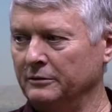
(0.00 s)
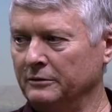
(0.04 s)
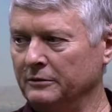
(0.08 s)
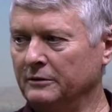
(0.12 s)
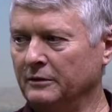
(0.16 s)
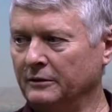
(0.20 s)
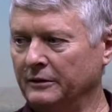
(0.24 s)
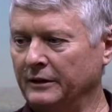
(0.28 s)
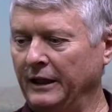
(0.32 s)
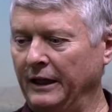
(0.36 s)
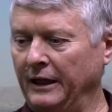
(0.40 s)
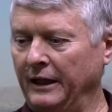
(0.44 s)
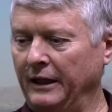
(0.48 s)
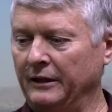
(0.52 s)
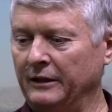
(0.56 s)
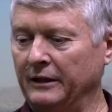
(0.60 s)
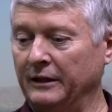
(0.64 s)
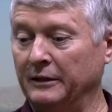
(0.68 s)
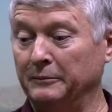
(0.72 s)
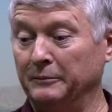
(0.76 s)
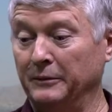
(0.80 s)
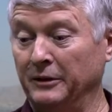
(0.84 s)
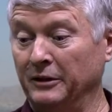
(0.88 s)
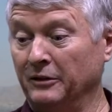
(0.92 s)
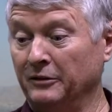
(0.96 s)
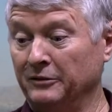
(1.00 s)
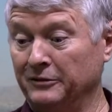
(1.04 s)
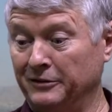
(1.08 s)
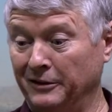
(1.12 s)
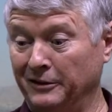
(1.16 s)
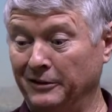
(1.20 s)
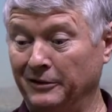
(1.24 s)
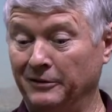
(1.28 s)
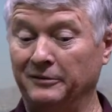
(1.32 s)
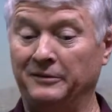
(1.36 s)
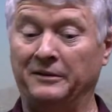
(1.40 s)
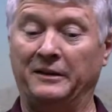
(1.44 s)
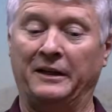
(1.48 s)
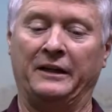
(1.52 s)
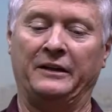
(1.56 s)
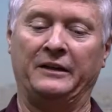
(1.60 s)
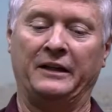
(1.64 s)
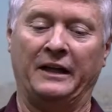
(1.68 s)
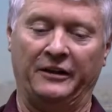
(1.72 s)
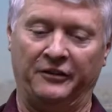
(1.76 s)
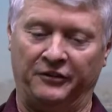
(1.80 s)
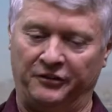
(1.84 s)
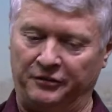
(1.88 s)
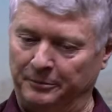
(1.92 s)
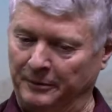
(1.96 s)
Okay. And mildew,
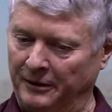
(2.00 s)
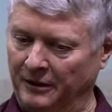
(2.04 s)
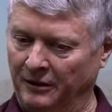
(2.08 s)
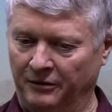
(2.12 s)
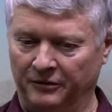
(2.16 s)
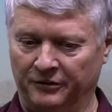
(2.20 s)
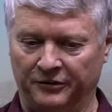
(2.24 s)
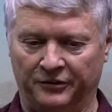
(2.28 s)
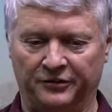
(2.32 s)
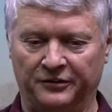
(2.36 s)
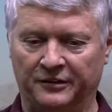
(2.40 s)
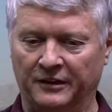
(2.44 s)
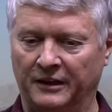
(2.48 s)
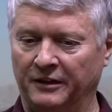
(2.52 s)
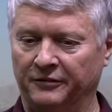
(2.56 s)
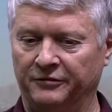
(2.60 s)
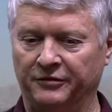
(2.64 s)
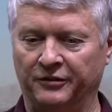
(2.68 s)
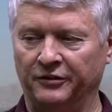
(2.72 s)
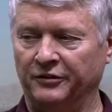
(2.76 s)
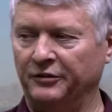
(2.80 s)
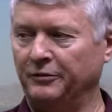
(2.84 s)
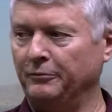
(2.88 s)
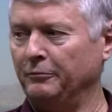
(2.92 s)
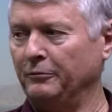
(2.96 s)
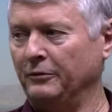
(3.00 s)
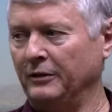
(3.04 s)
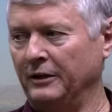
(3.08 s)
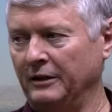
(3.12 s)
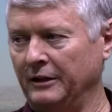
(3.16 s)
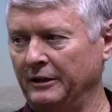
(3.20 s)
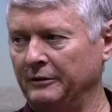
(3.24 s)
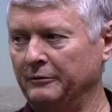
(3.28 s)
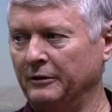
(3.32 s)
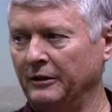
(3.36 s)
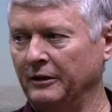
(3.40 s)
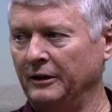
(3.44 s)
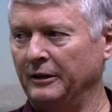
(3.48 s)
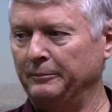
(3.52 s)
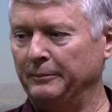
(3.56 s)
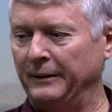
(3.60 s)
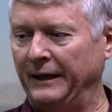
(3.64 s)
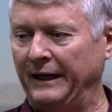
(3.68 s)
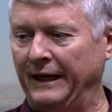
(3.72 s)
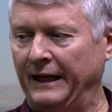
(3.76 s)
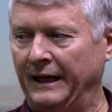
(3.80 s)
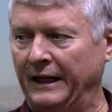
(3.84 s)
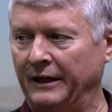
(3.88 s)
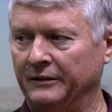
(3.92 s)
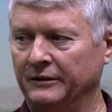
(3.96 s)
that smelling stuff is really, really
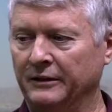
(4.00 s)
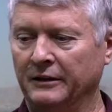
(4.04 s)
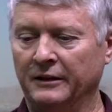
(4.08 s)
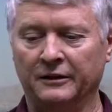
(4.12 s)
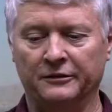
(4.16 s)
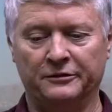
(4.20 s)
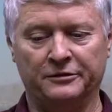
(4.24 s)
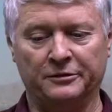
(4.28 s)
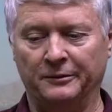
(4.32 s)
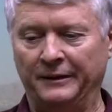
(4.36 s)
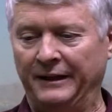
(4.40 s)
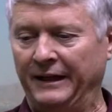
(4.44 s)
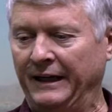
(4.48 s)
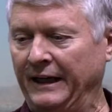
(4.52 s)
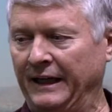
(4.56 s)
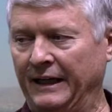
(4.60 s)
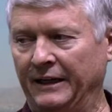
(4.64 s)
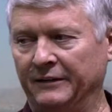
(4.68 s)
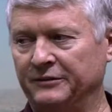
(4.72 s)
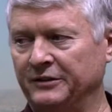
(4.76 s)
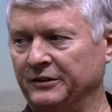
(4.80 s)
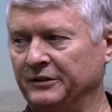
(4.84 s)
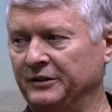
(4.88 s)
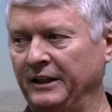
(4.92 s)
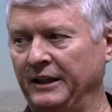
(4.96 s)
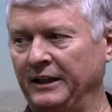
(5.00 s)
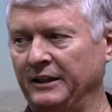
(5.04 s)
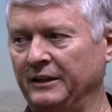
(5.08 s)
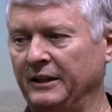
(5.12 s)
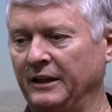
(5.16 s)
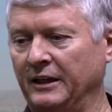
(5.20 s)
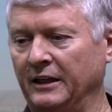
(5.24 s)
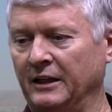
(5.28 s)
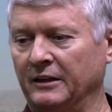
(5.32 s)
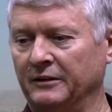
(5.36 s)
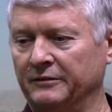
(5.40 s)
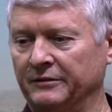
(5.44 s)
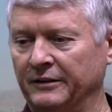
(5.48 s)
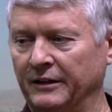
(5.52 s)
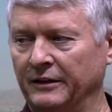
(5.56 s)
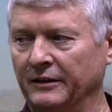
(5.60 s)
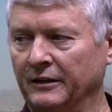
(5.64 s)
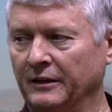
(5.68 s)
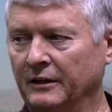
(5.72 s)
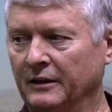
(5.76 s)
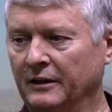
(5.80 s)
bad. So we have to take care of it.